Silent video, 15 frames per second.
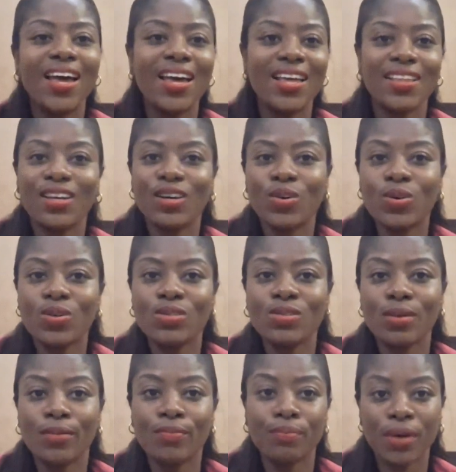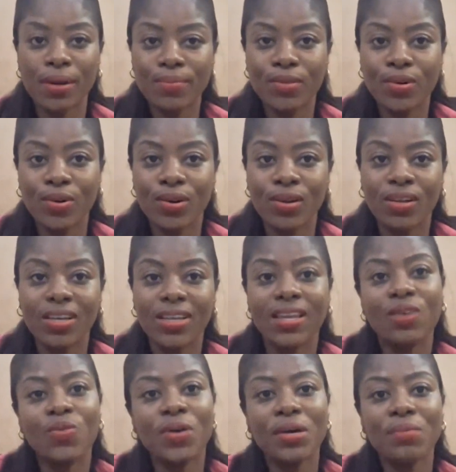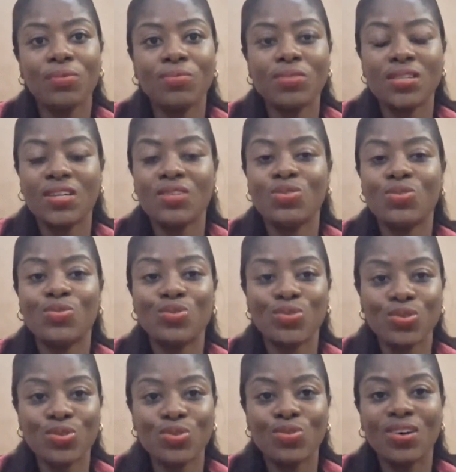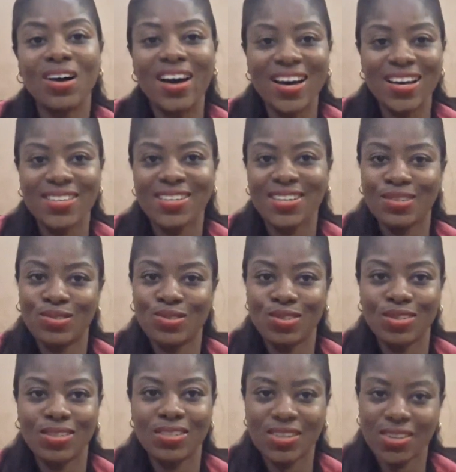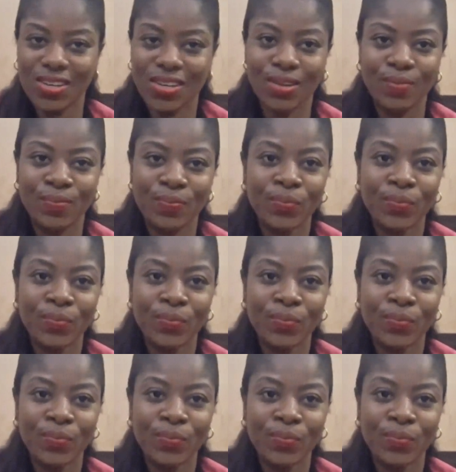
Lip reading: and the cost of palm oil in Akwa Ibom State, Uyo, as at today.